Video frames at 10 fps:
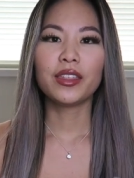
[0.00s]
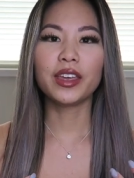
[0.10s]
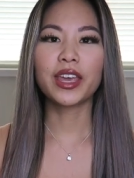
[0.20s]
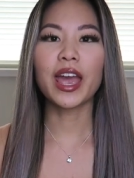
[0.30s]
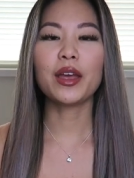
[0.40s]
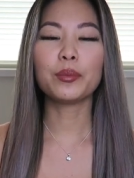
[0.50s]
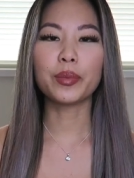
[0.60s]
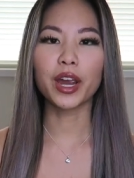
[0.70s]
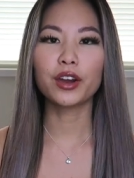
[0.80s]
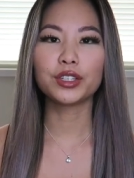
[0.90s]
they can't
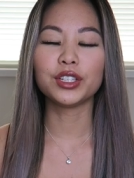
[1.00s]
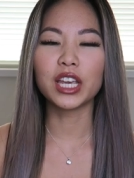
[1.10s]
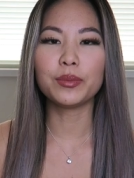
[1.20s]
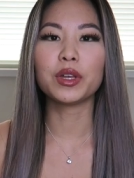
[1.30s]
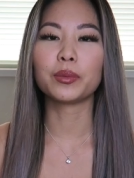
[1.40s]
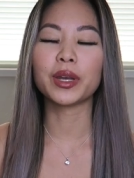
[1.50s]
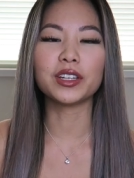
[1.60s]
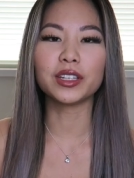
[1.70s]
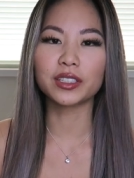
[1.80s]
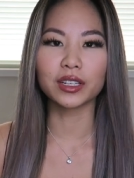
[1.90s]
bear to keep their
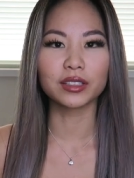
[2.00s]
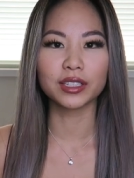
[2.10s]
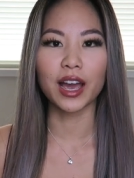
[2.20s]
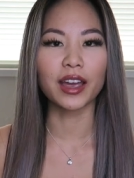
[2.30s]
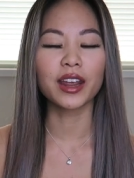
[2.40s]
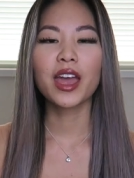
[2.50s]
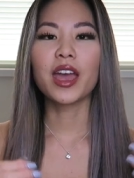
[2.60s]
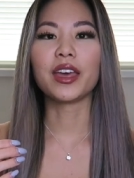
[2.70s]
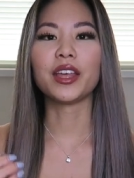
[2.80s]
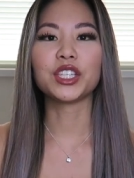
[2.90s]
opinions inside,
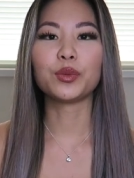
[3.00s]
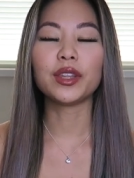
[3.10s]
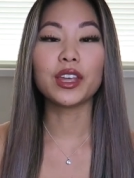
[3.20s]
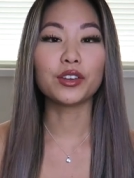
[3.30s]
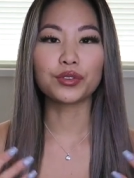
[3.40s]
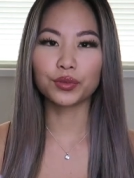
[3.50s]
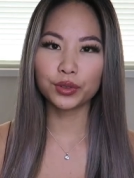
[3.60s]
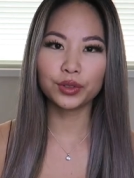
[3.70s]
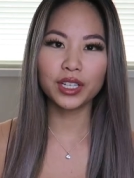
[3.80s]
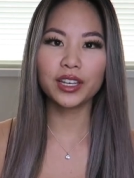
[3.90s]
and that's when they
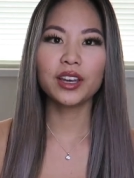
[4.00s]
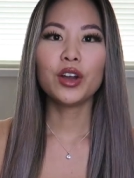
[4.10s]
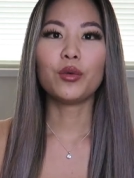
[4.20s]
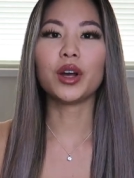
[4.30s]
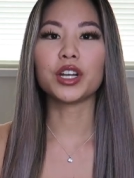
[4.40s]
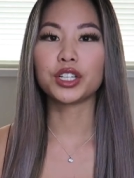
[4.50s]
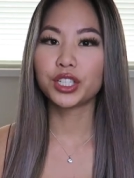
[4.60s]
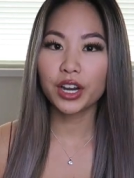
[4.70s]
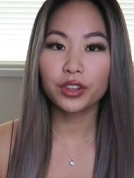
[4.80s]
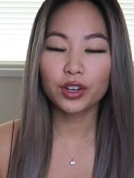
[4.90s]
truly want to
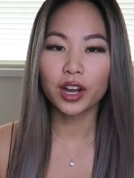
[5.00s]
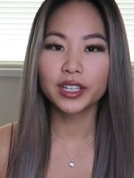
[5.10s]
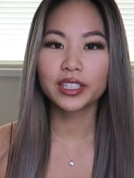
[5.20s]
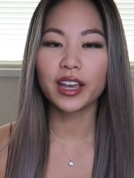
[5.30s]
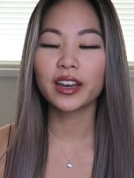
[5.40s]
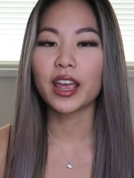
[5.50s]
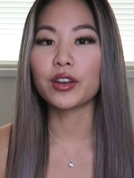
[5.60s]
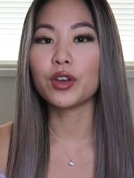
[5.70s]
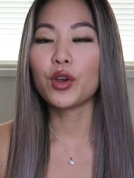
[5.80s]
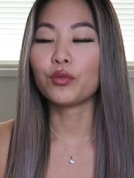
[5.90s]
share the content
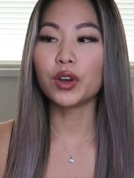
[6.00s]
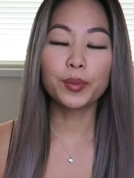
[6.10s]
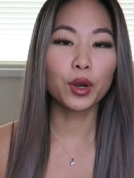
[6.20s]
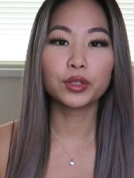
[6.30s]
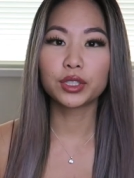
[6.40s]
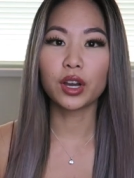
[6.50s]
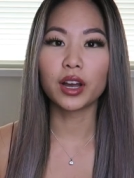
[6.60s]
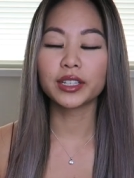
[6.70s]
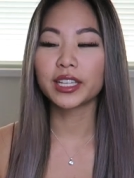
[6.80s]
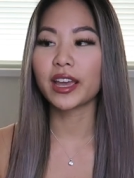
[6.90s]
and repost the
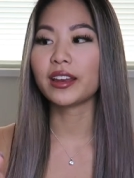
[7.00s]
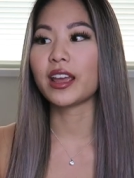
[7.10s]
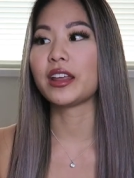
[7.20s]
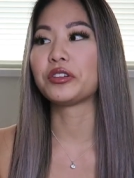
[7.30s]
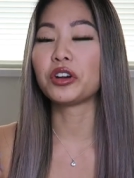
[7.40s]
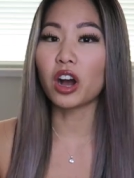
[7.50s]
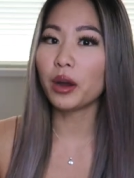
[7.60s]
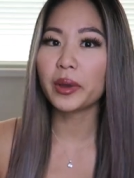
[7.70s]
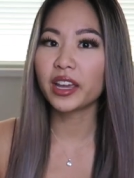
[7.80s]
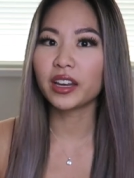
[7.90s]
content and
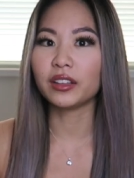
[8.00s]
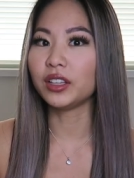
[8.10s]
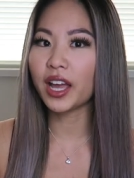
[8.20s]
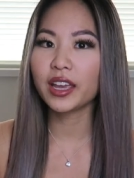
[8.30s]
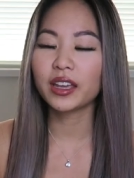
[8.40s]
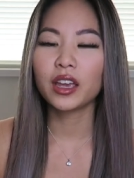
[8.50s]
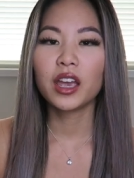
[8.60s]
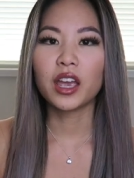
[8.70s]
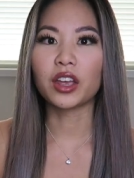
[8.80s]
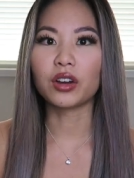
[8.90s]
comment and like
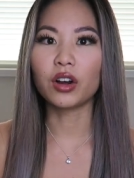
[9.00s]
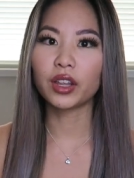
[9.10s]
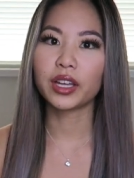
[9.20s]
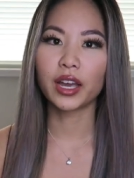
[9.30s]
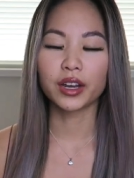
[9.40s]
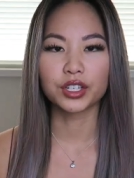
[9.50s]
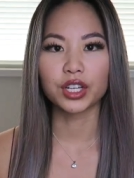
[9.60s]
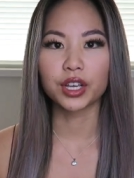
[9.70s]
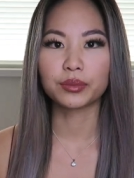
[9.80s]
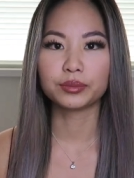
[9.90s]
and all that kind of
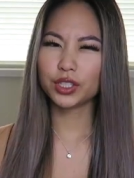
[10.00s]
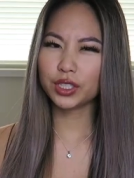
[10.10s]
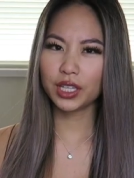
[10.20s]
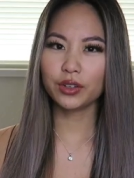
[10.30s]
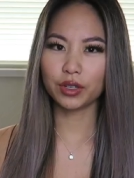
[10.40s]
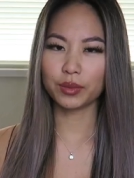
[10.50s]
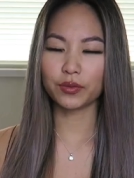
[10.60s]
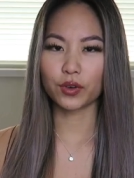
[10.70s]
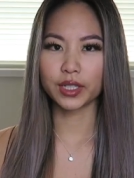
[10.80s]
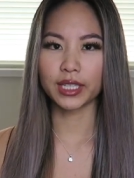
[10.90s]
shit. Just think with me
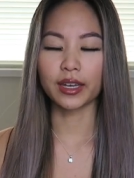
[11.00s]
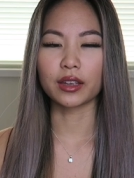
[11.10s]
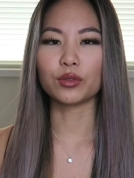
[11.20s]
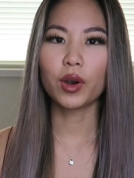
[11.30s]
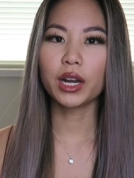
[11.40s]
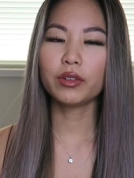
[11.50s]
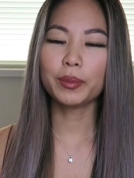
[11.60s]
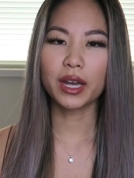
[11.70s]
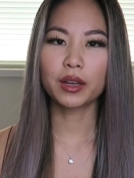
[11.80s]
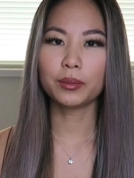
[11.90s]
for a second. Why did
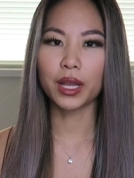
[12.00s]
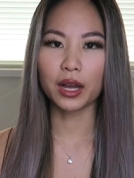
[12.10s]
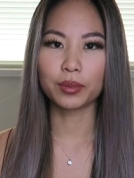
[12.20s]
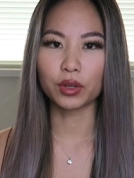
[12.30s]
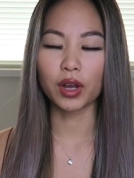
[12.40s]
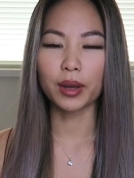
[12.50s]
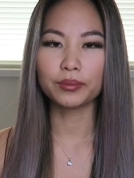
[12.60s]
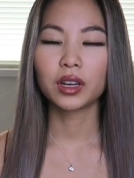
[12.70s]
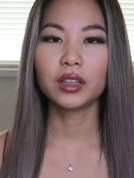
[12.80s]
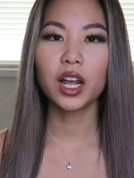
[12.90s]
Rebecca Black blow
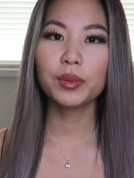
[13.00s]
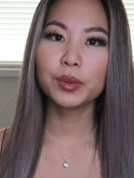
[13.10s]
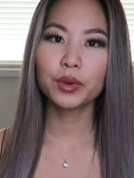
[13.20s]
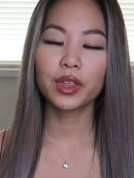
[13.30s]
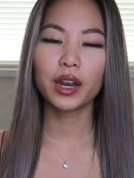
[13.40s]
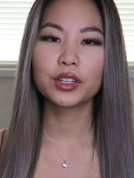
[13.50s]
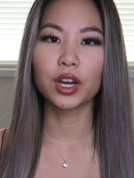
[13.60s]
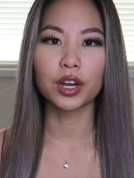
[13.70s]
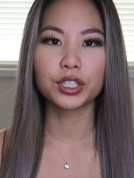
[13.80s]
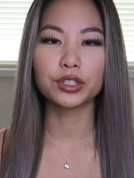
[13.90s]
up? A lot of people that I
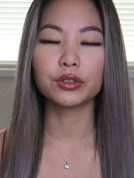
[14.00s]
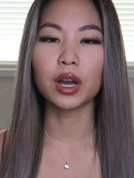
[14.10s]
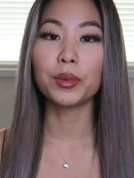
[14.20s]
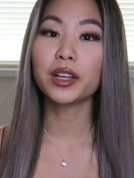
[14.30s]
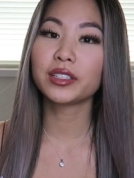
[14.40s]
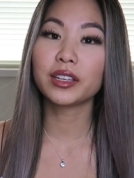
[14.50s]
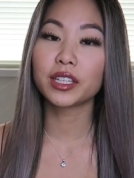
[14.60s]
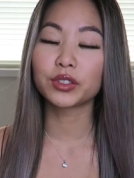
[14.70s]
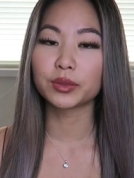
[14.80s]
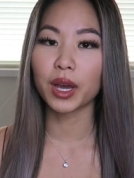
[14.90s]
talked to, I'm not saying
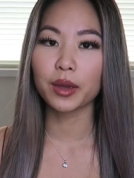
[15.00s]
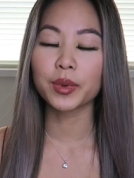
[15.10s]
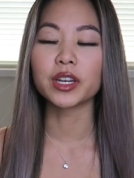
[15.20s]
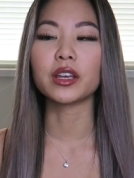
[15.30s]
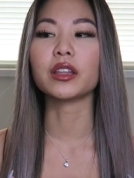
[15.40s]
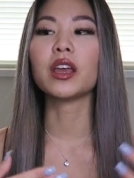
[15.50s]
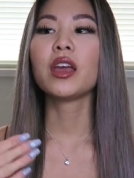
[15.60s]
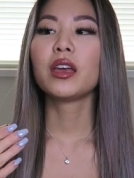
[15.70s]
this is my opinion,